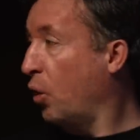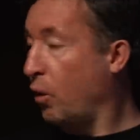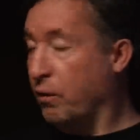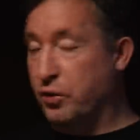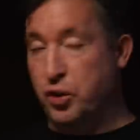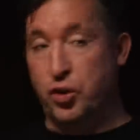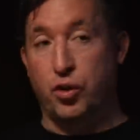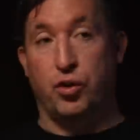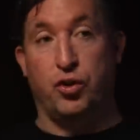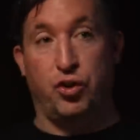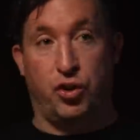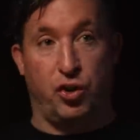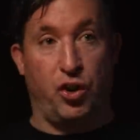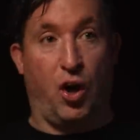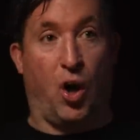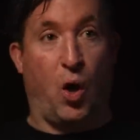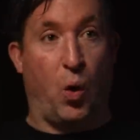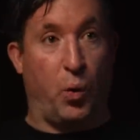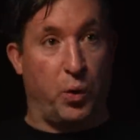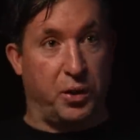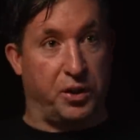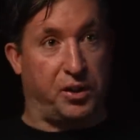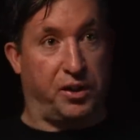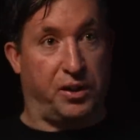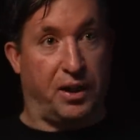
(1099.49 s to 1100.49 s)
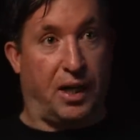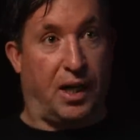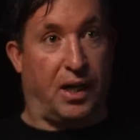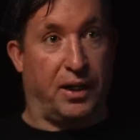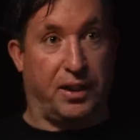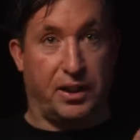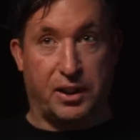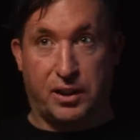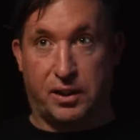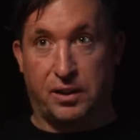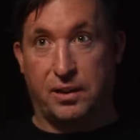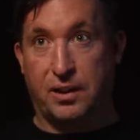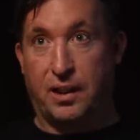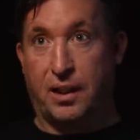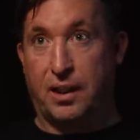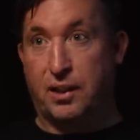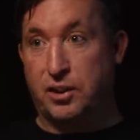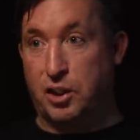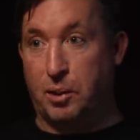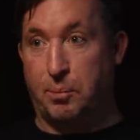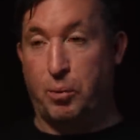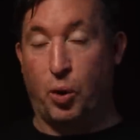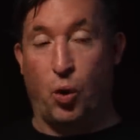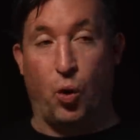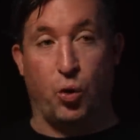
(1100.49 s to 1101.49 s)
all of a sudden, Jo has started this uh,
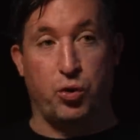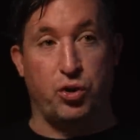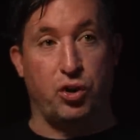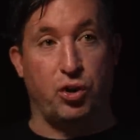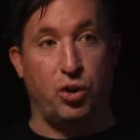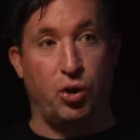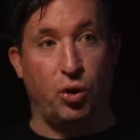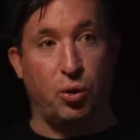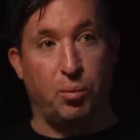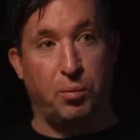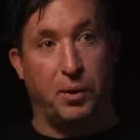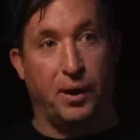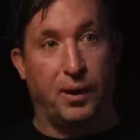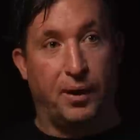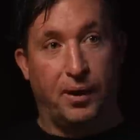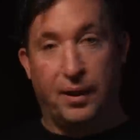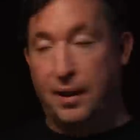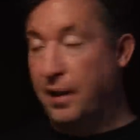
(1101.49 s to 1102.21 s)
supporter club,